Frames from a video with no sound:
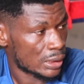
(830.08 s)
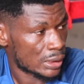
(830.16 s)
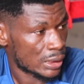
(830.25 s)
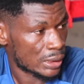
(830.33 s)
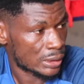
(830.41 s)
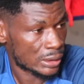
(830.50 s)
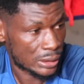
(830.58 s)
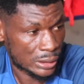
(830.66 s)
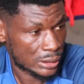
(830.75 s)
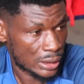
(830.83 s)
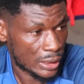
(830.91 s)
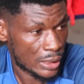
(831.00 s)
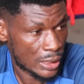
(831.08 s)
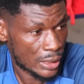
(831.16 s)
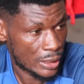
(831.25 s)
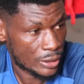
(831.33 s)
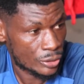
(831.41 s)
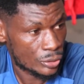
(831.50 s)
I think I,
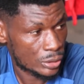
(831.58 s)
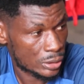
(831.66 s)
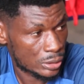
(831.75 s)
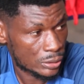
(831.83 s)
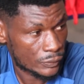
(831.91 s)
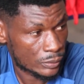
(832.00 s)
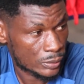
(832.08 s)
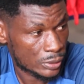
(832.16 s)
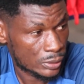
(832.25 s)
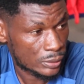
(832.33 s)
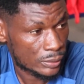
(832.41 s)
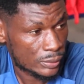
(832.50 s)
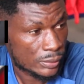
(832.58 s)
I, I took it. So what you